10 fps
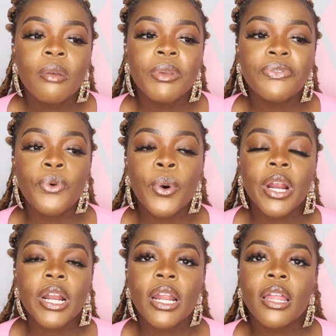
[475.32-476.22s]

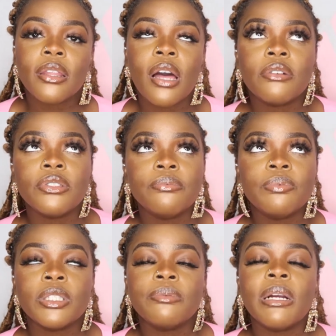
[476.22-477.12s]
before I'll
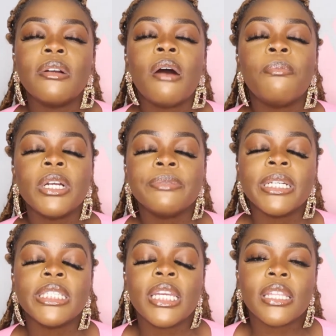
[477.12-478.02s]
brush
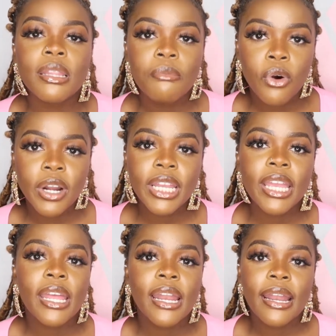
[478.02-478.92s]
my teeth in the
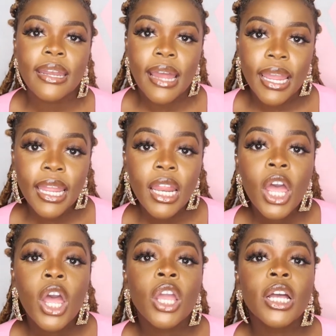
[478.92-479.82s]
morning and at night,
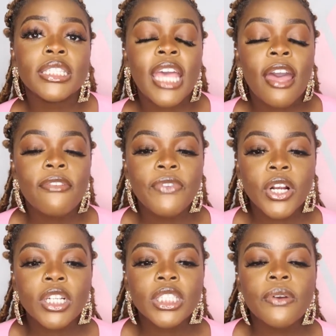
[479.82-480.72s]
because at
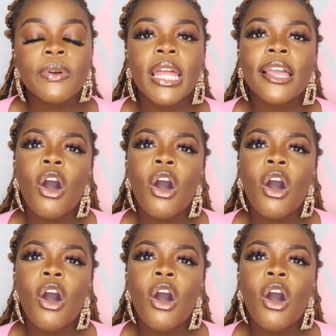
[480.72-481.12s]
first they were like,